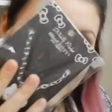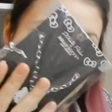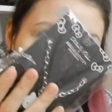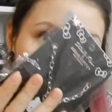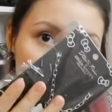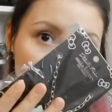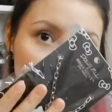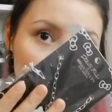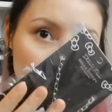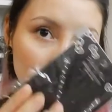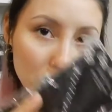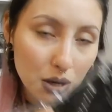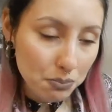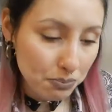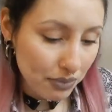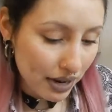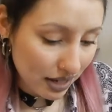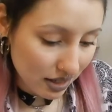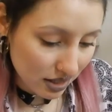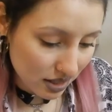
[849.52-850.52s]
Let me just
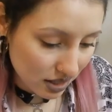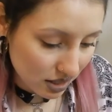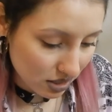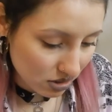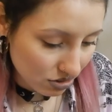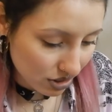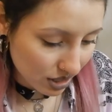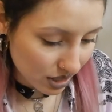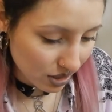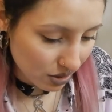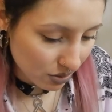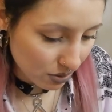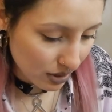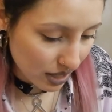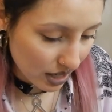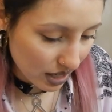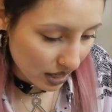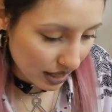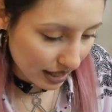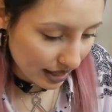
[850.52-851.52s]
unpack this really
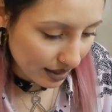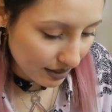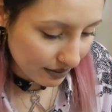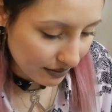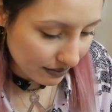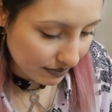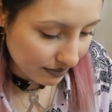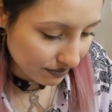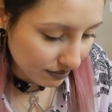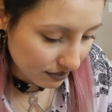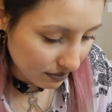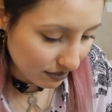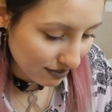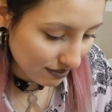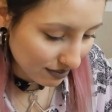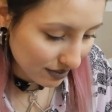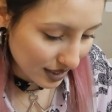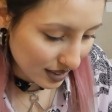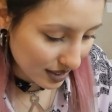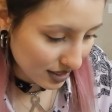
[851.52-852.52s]
quick.
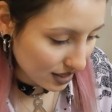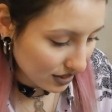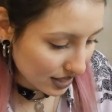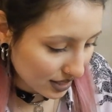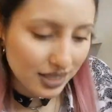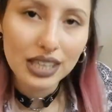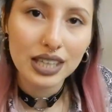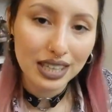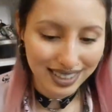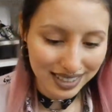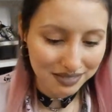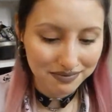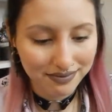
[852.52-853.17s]
Let's see.